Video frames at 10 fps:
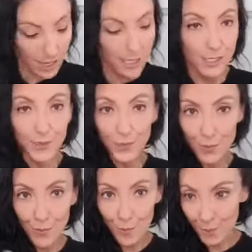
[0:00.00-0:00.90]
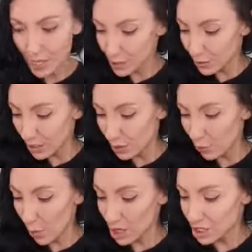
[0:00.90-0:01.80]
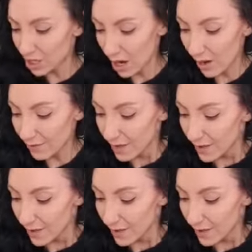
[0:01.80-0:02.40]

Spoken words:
So make sure that you wash it off.